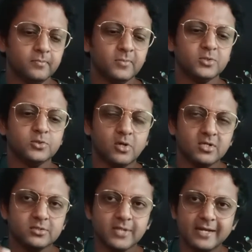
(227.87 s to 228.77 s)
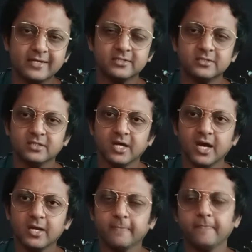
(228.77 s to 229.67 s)
So on a standard
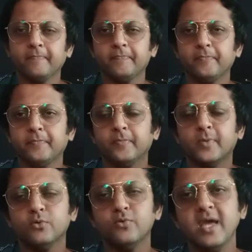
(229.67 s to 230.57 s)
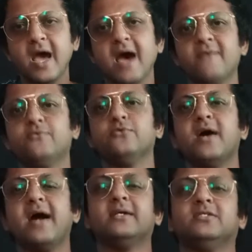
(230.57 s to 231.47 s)
sitar we have to
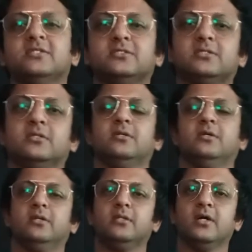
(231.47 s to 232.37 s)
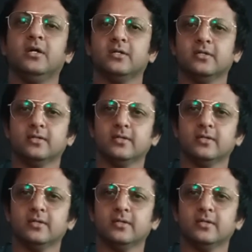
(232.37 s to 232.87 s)
adjust the